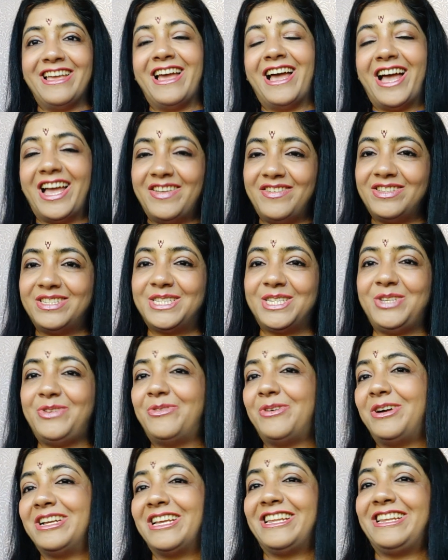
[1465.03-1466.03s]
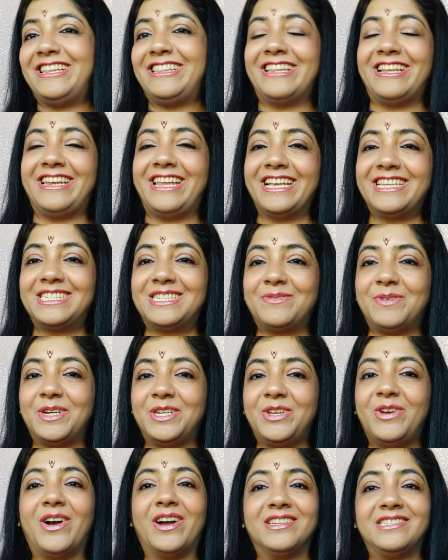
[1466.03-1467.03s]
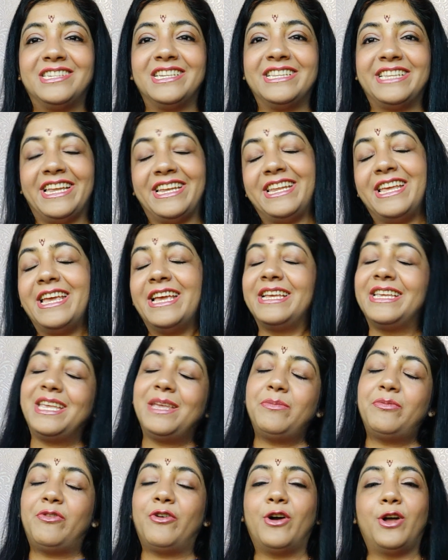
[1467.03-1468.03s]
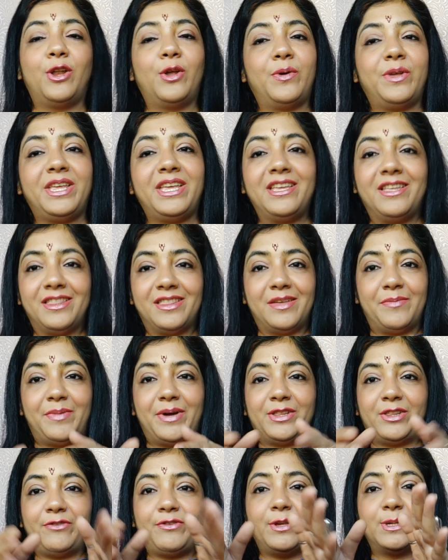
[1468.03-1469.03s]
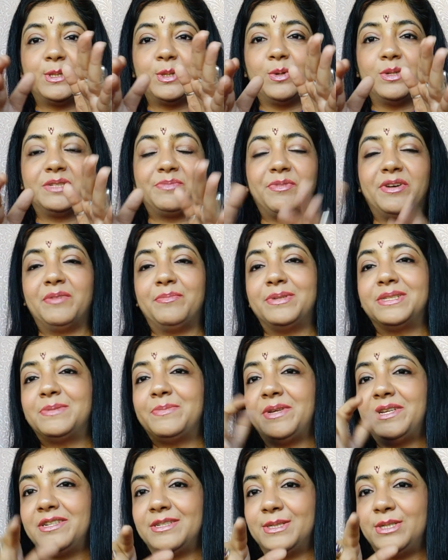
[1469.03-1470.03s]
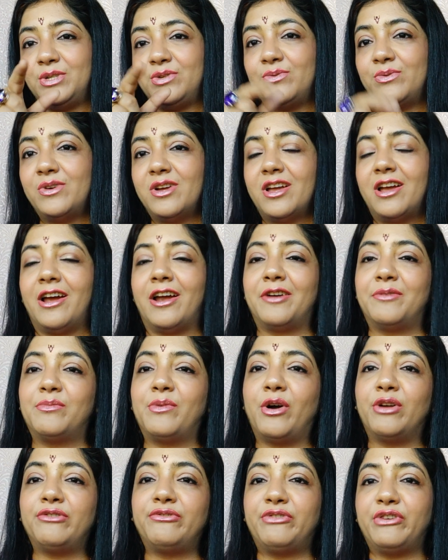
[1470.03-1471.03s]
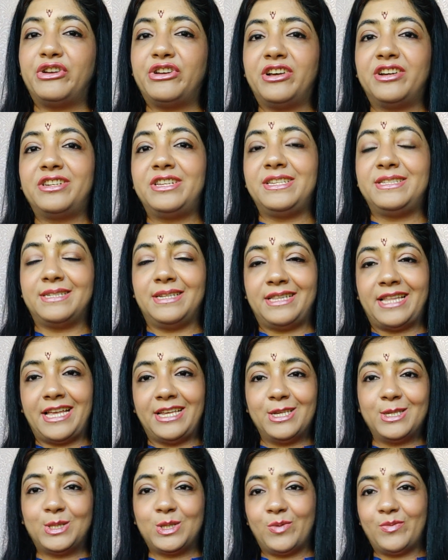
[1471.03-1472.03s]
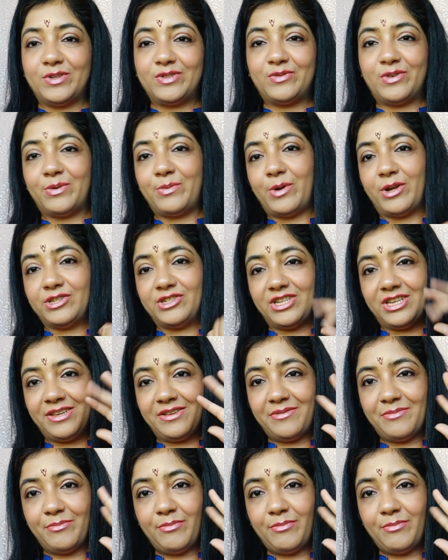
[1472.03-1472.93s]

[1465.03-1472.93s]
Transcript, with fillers: I will see you again in the next video. Until then, keep following the path of your soul's purpose, because you are born for a reason. Thank you so much for watching.